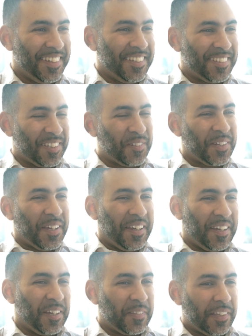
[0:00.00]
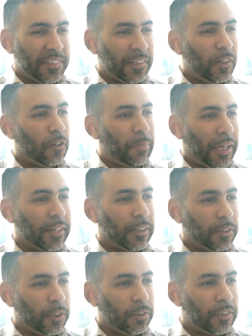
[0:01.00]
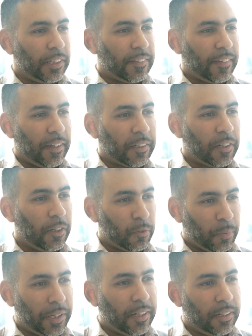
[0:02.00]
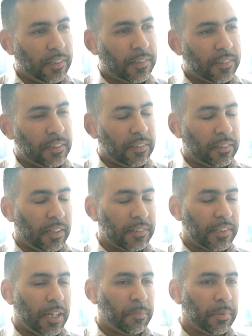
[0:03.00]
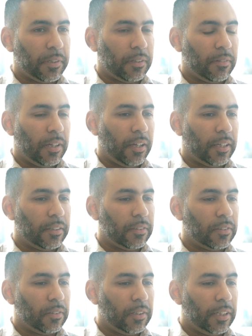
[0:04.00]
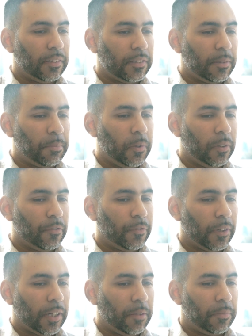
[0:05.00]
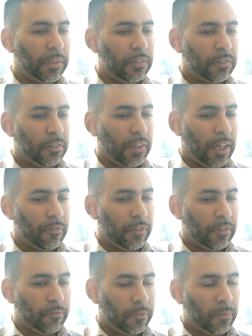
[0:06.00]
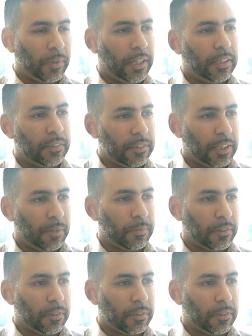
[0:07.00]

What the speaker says: So there's a lot of panic usually that occurs when an incident does happen, and it's important for companies to have a formulated step.